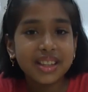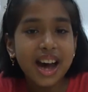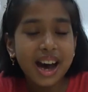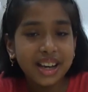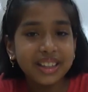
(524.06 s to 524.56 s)

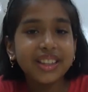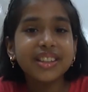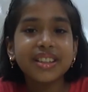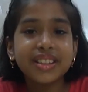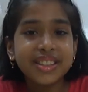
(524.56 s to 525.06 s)

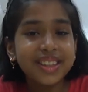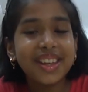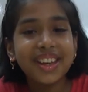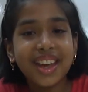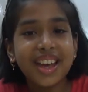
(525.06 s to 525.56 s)

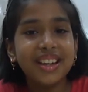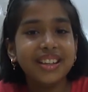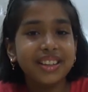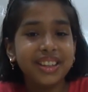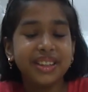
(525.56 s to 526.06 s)

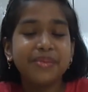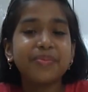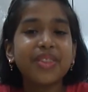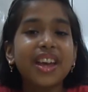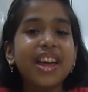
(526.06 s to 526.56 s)
Radicle.
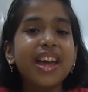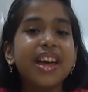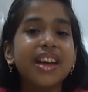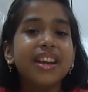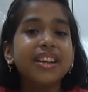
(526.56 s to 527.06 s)

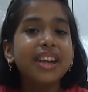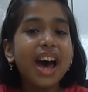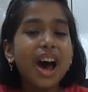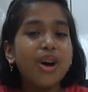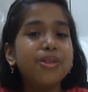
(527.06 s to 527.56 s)

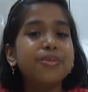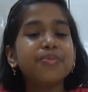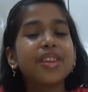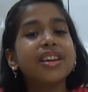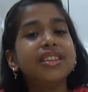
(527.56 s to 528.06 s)
Now,
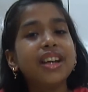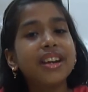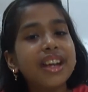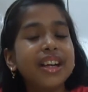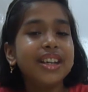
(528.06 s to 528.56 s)
the
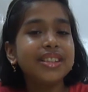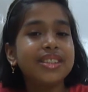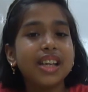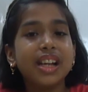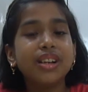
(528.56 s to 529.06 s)

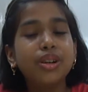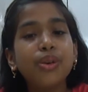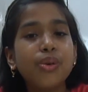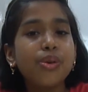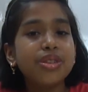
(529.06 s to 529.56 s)
radicule
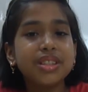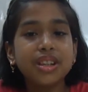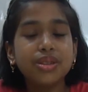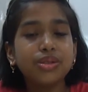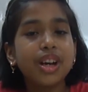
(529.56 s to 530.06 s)
grows
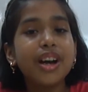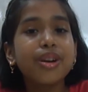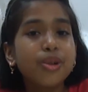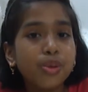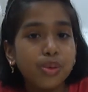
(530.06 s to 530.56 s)
into the
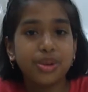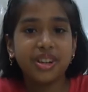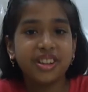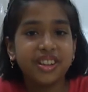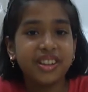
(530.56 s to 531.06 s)

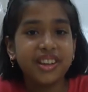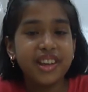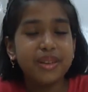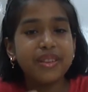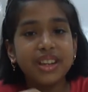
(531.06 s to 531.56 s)
root.
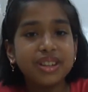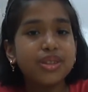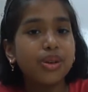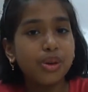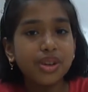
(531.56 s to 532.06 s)
When it
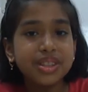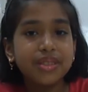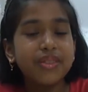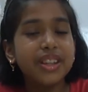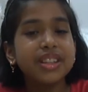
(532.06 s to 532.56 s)

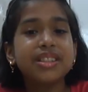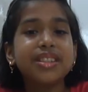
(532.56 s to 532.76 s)
grows, when the